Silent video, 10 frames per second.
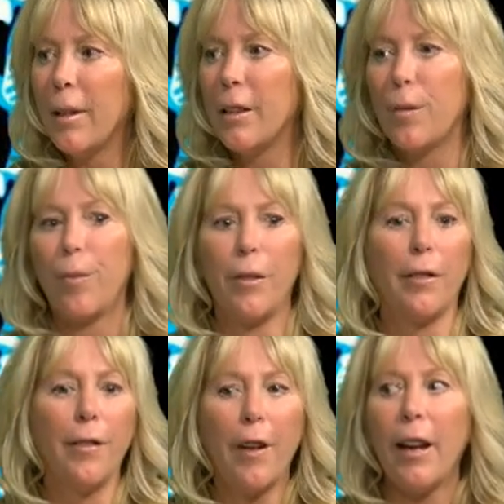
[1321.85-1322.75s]
It's
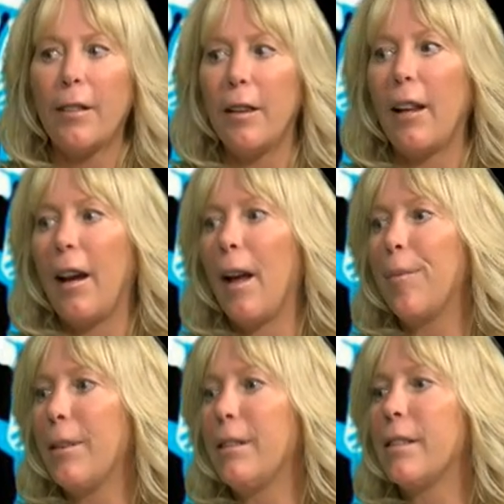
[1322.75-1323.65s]
proven fact that that
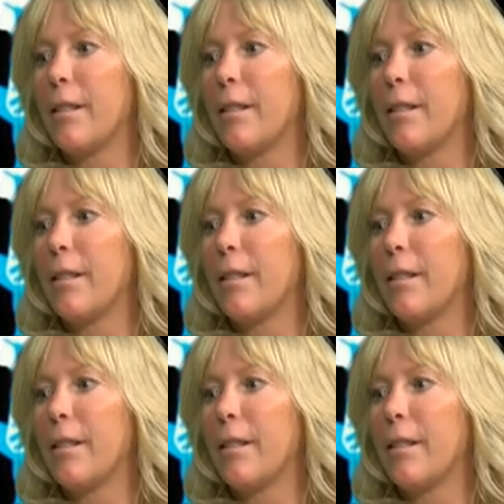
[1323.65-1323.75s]
happens.